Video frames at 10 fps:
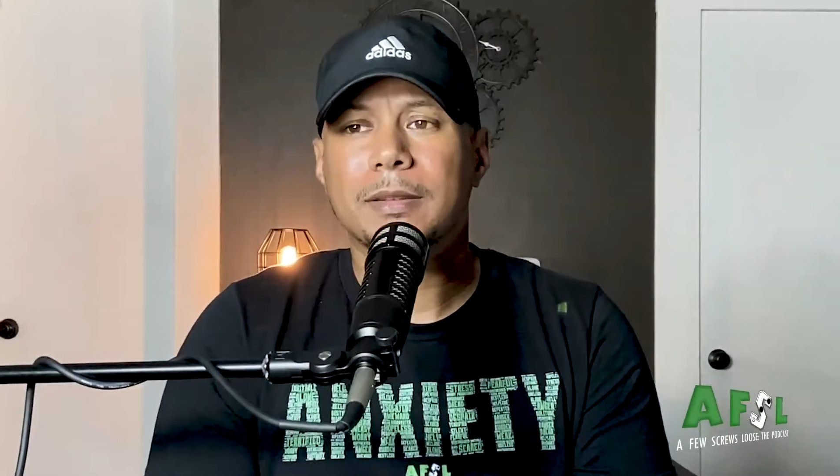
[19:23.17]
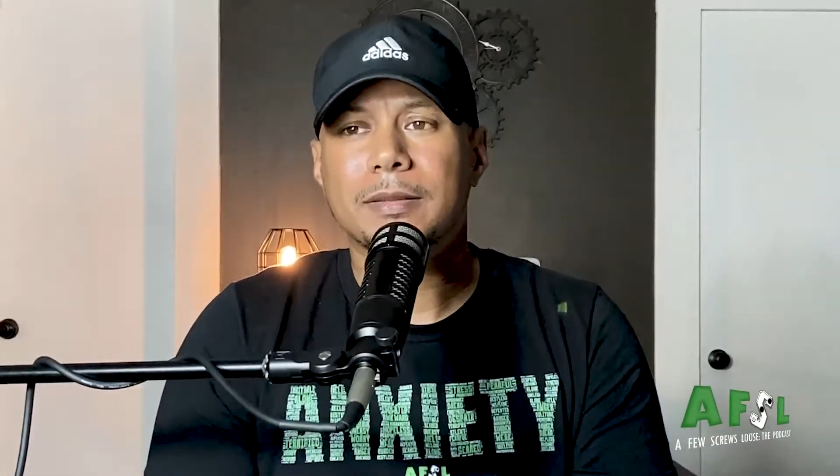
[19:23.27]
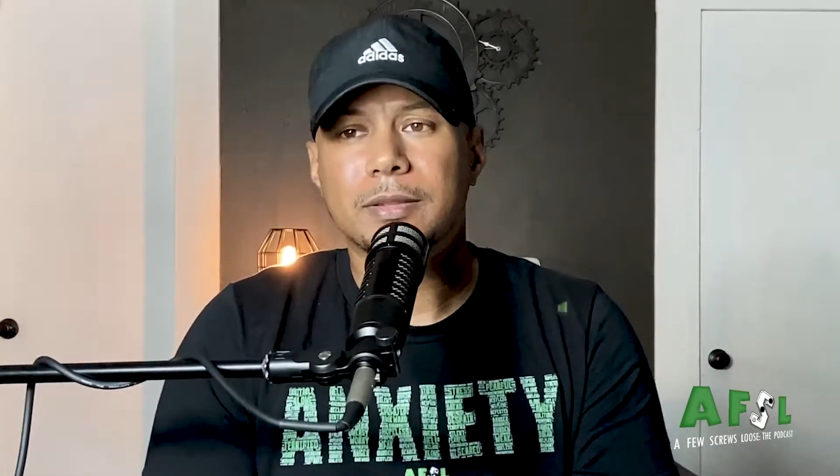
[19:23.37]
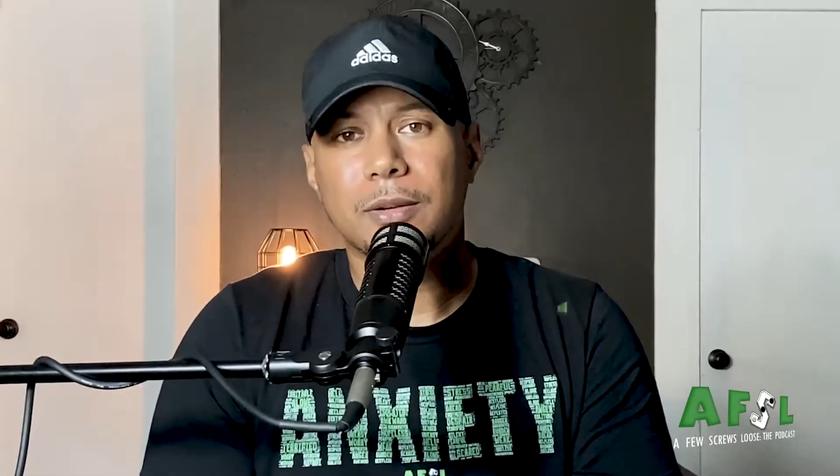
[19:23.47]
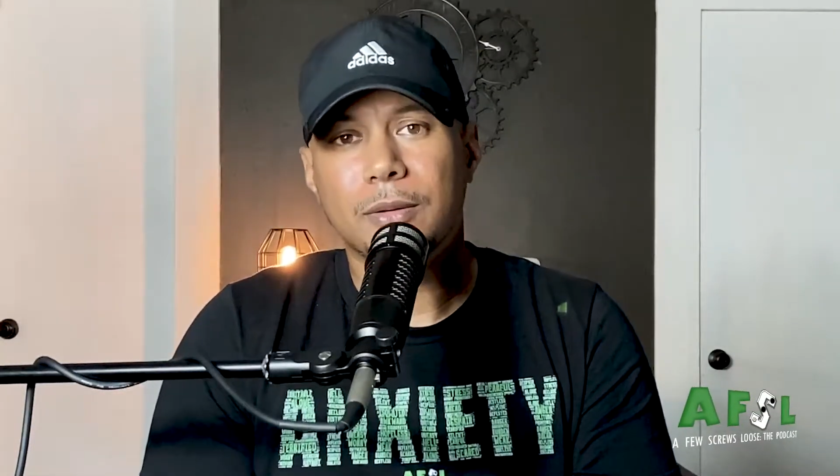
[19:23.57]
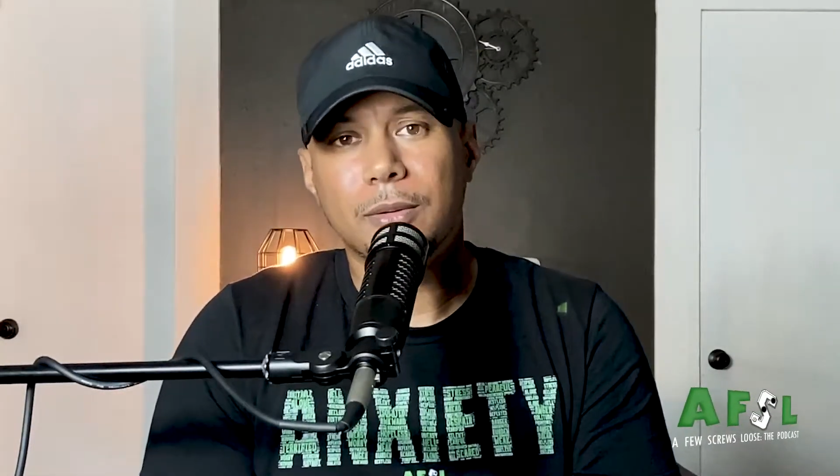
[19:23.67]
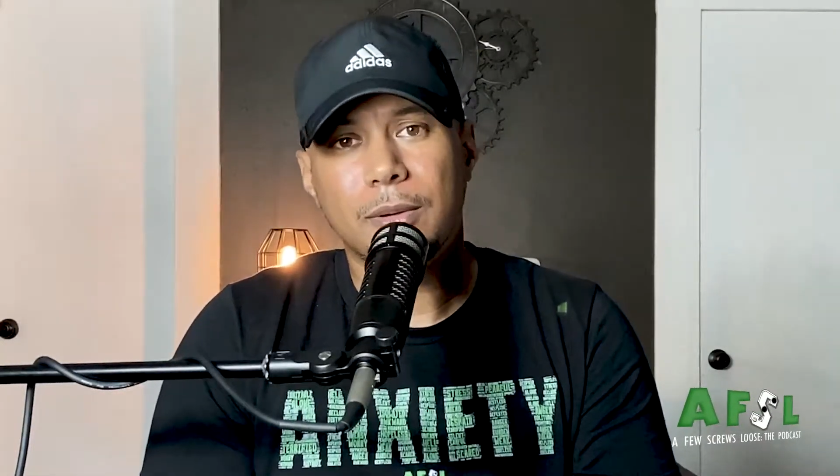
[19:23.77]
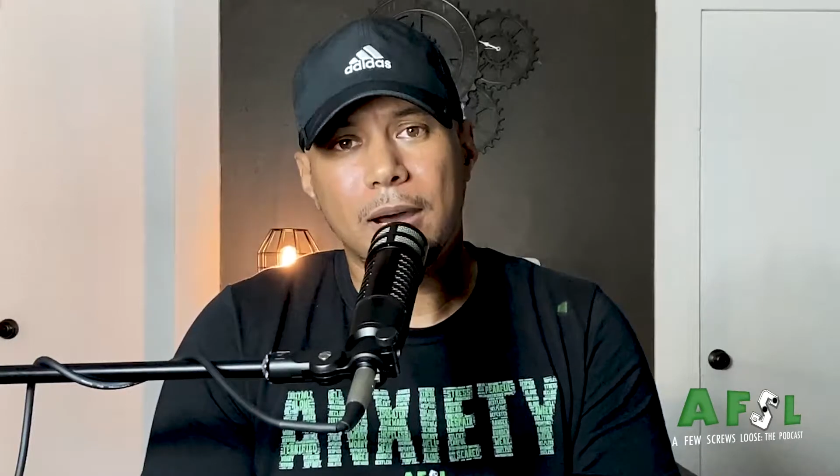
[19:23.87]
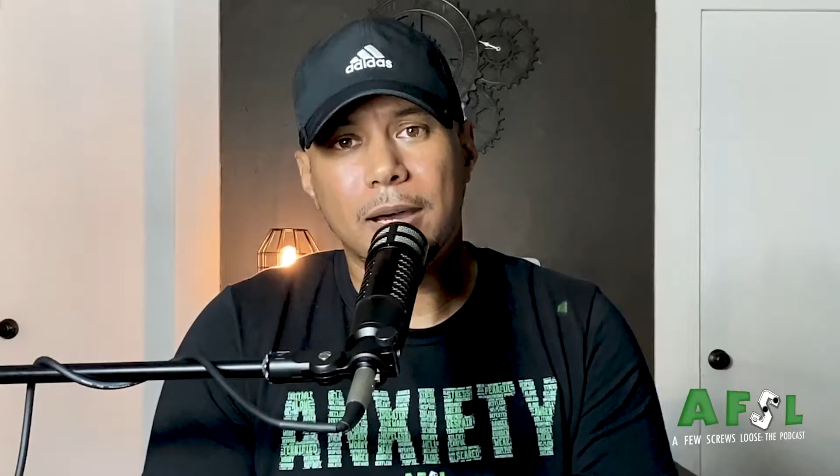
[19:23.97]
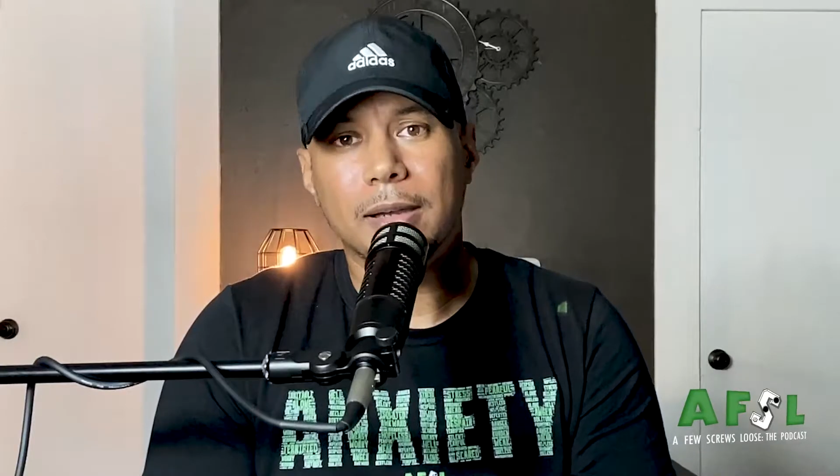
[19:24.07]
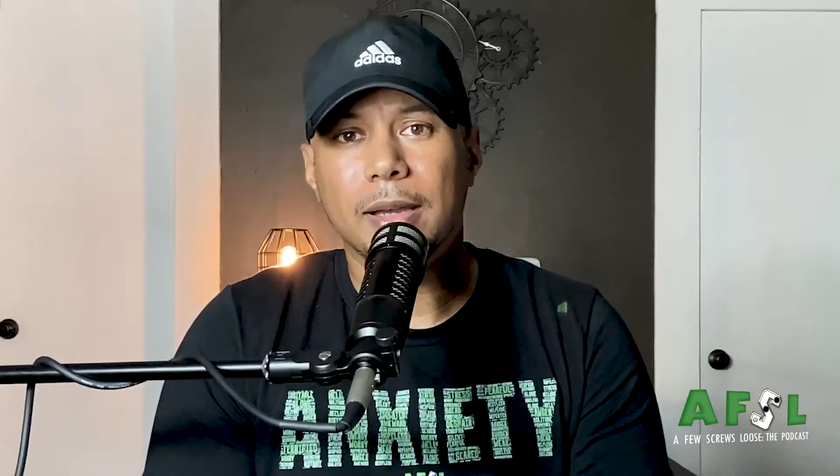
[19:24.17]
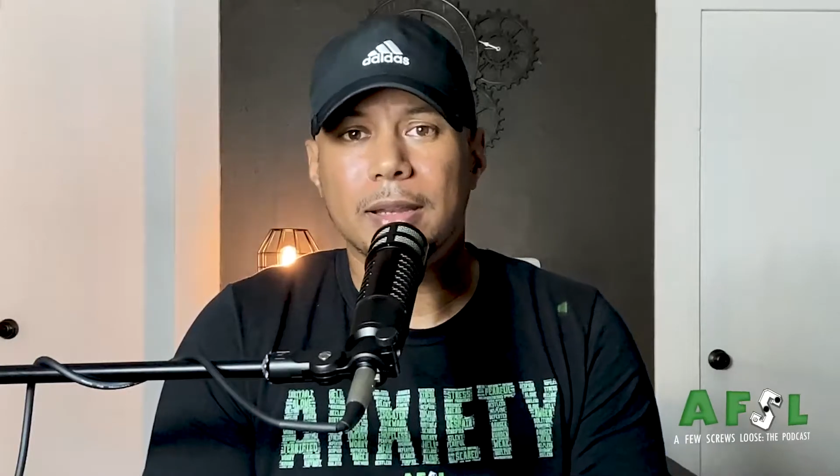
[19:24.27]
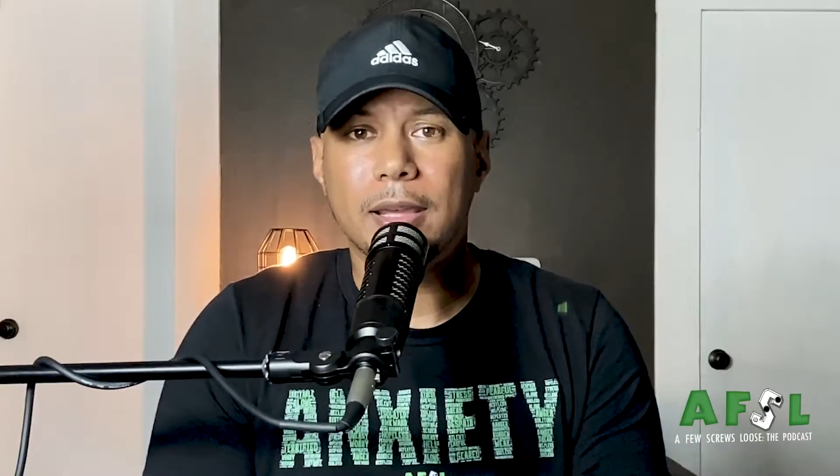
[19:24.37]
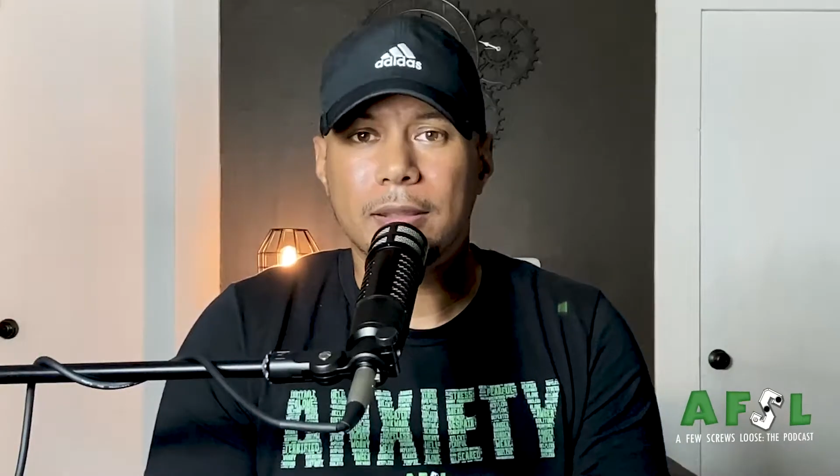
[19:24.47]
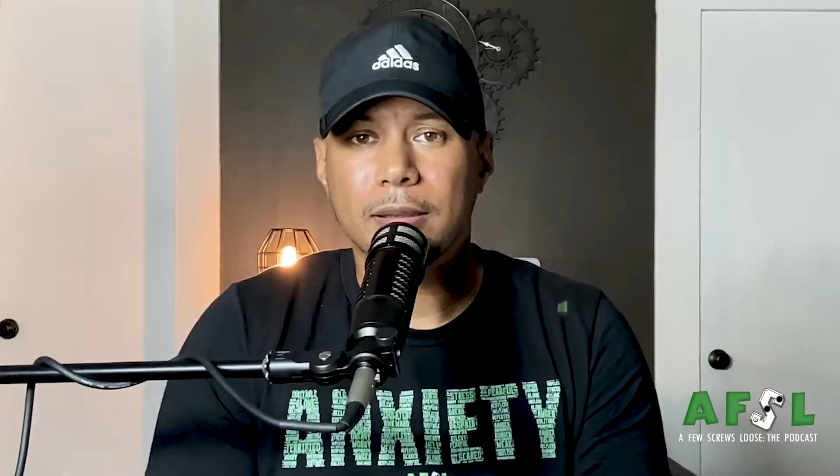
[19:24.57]
So
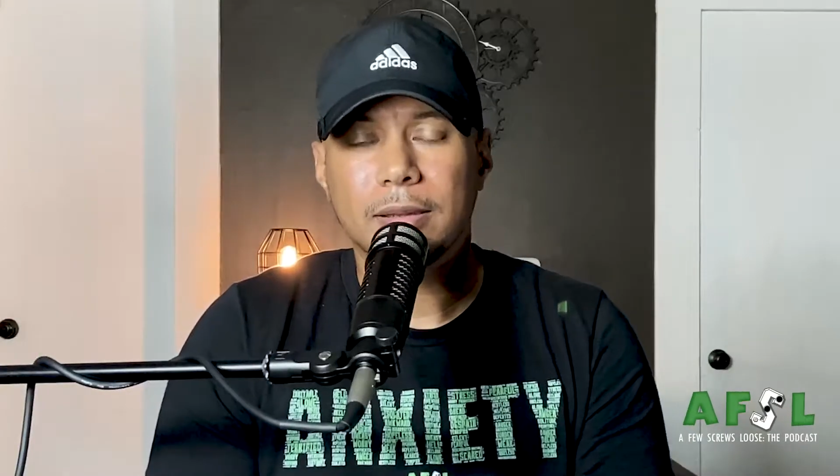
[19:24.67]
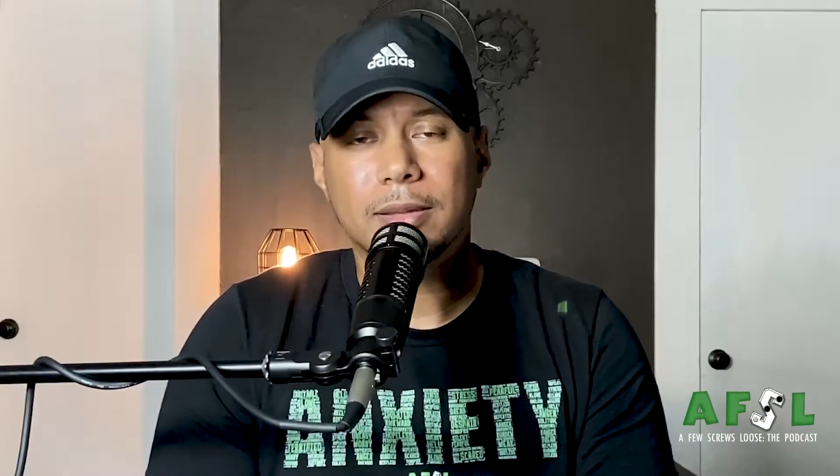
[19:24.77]
another